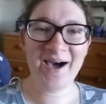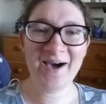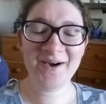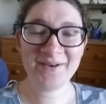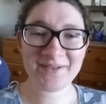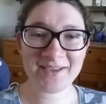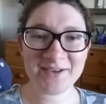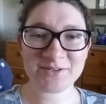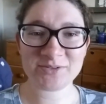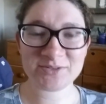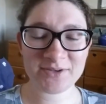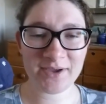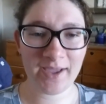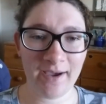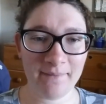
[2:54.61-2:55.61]
Okay,
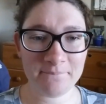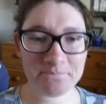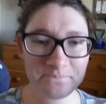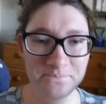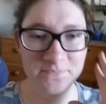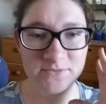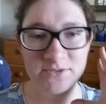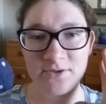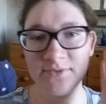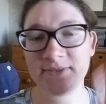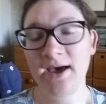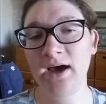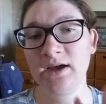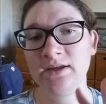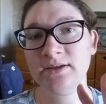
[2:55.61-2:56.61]
so yeah, so
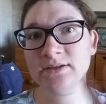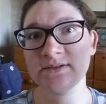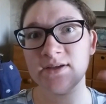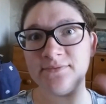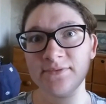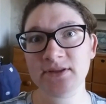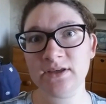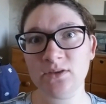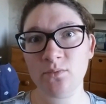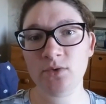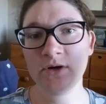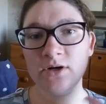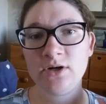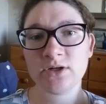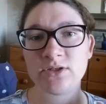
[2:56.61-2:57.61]
that is definitely in the
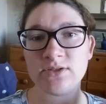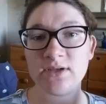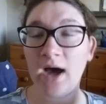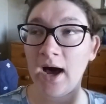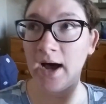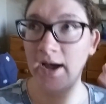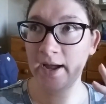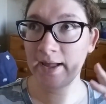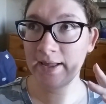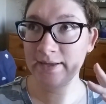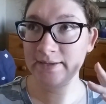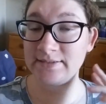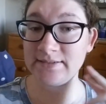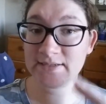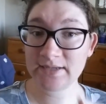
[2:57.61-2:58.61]
works. I
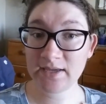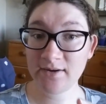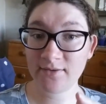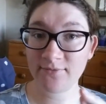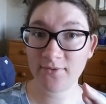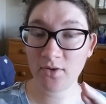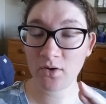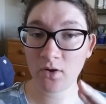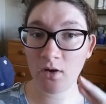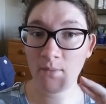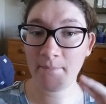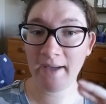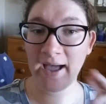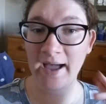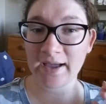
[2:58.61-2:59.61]
did get a phone call
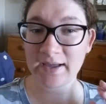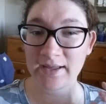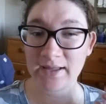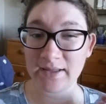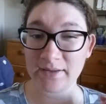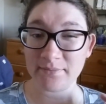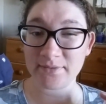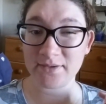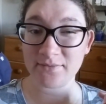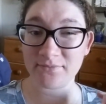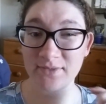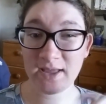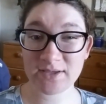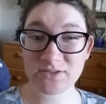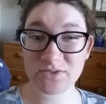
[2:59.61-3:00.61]
back, I
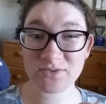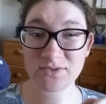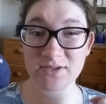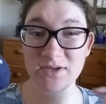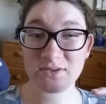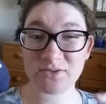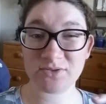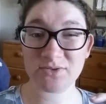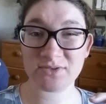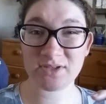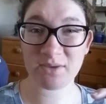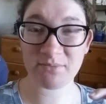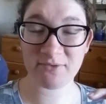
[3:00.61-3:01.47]
believe last Tuesday or the Tuesday